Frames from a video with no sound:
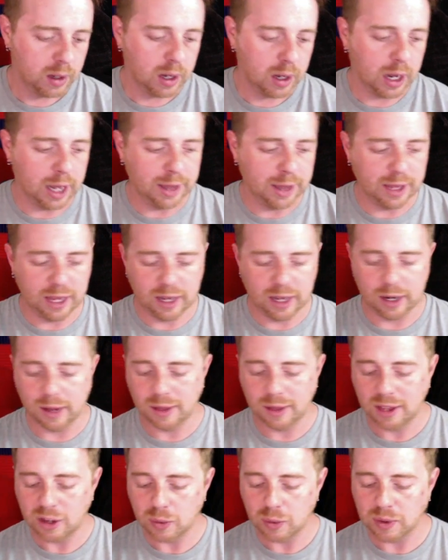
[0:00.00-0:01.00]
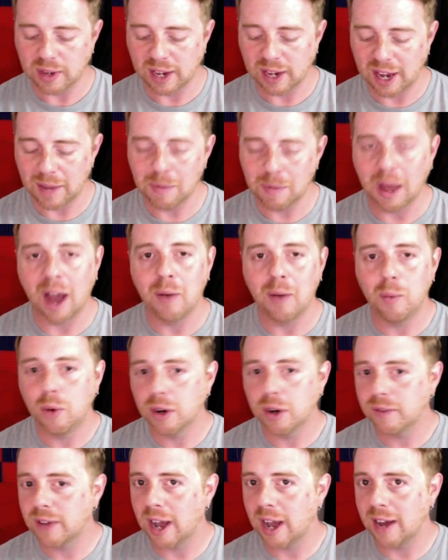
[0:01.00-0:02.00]
And then this was a game that I
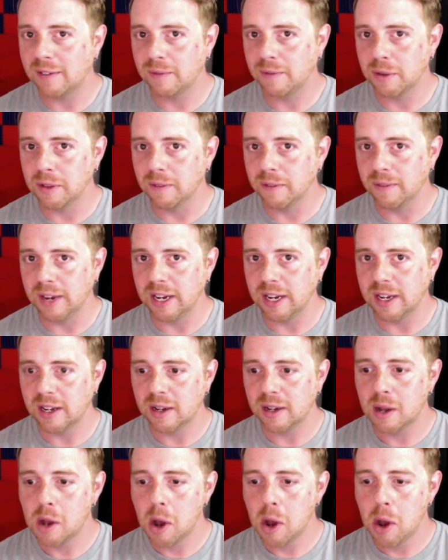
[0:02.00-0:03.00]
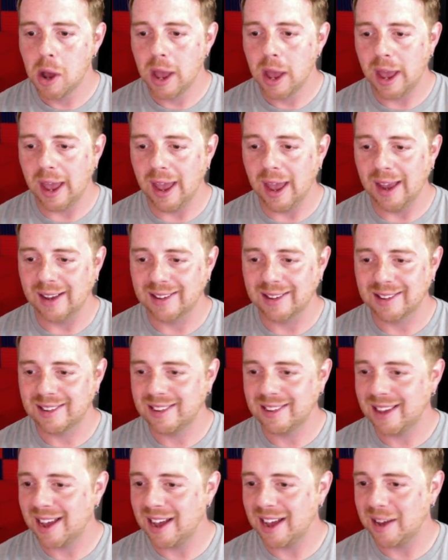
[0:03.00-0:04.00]
would have gotten for the Vita,
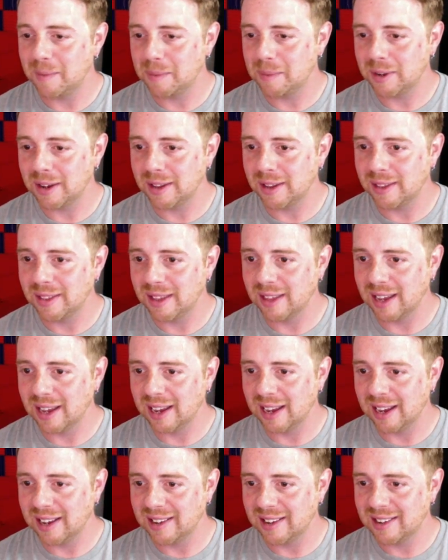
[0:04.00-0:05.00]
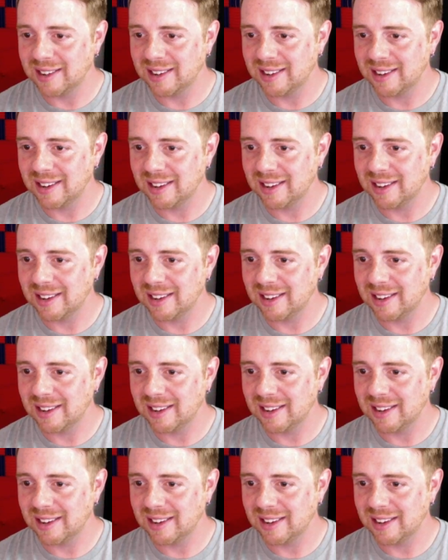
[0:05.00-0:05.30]
except that,